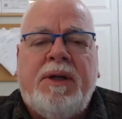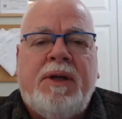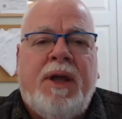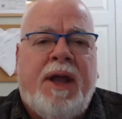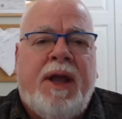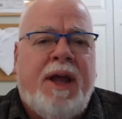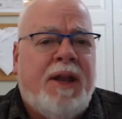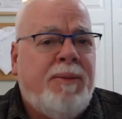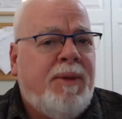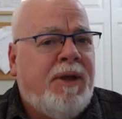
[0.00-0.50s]

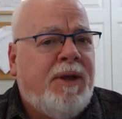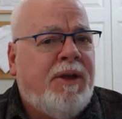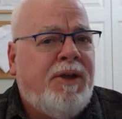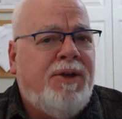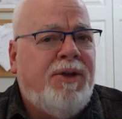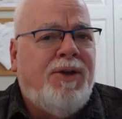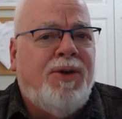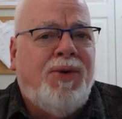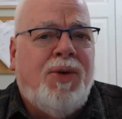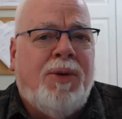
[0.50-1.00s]
Anamika,
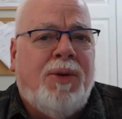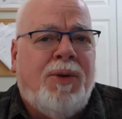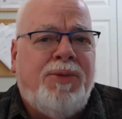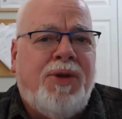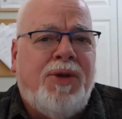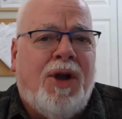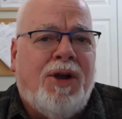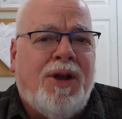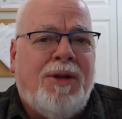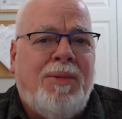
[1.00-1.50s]
you know who I'm
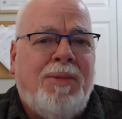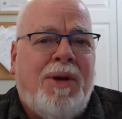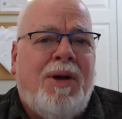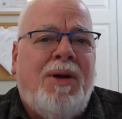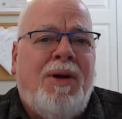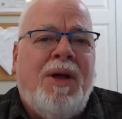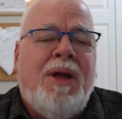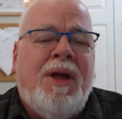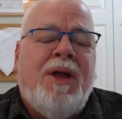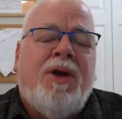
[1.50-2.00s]
talking
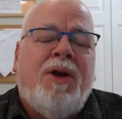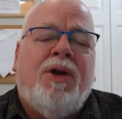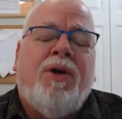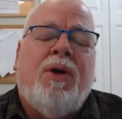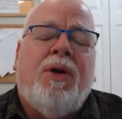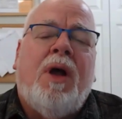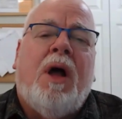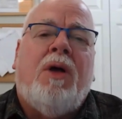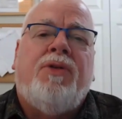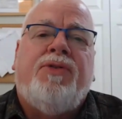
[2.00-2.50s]
about. Her
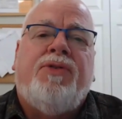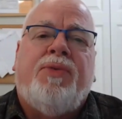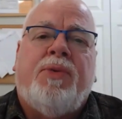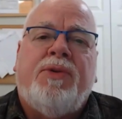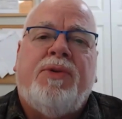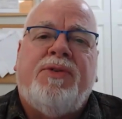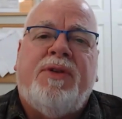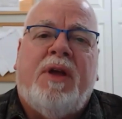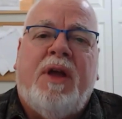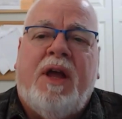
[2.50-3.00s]
house
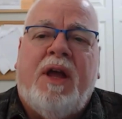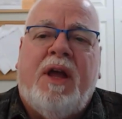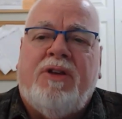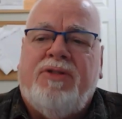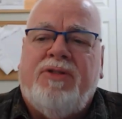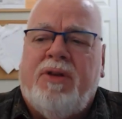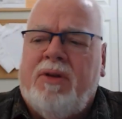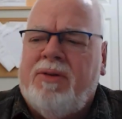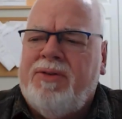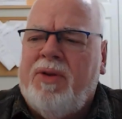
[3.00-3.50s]
was uh,
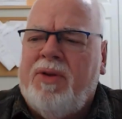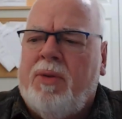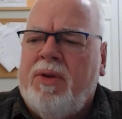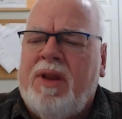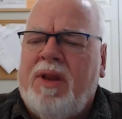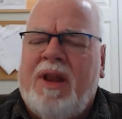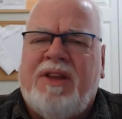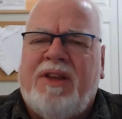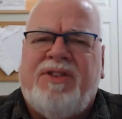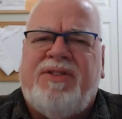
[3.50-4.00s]
actually it was only
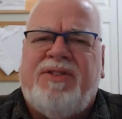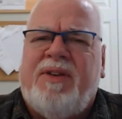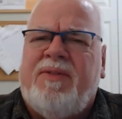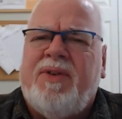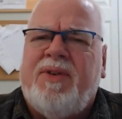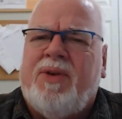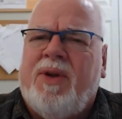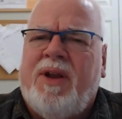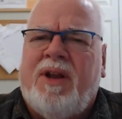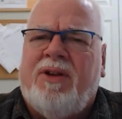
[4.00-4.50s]
like seven
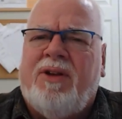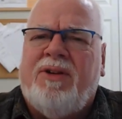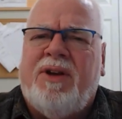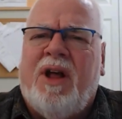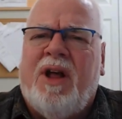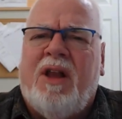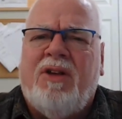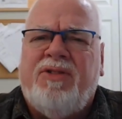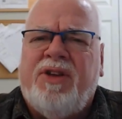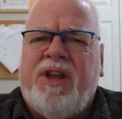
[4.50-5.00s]
or eight hundred
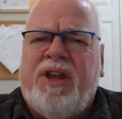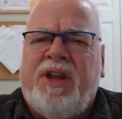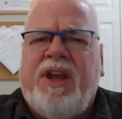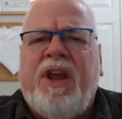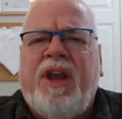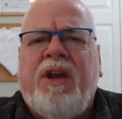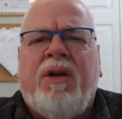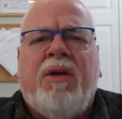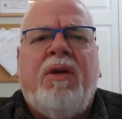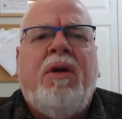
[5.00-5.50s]
dollars a
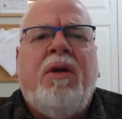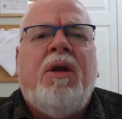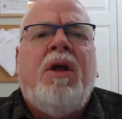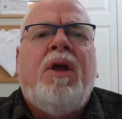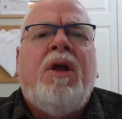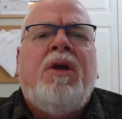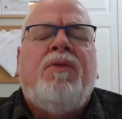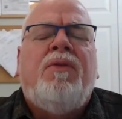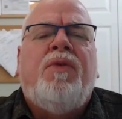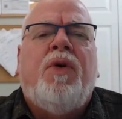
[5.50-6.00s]
year
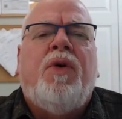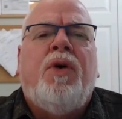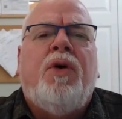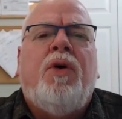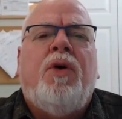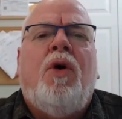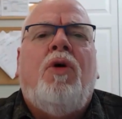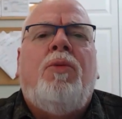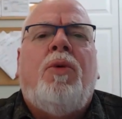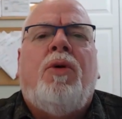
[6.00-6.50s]
for her
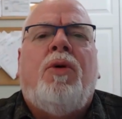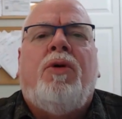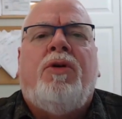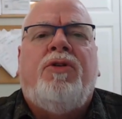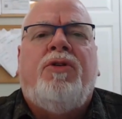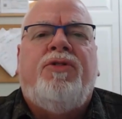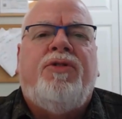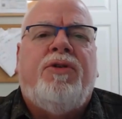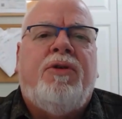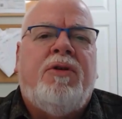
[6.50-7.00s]
homeowner
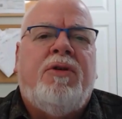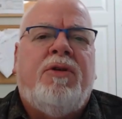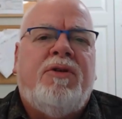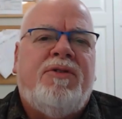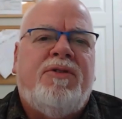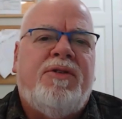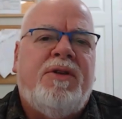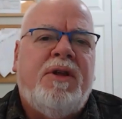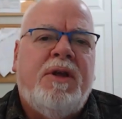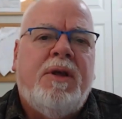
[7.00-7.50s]

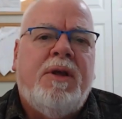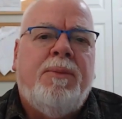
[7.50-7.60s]
insurance,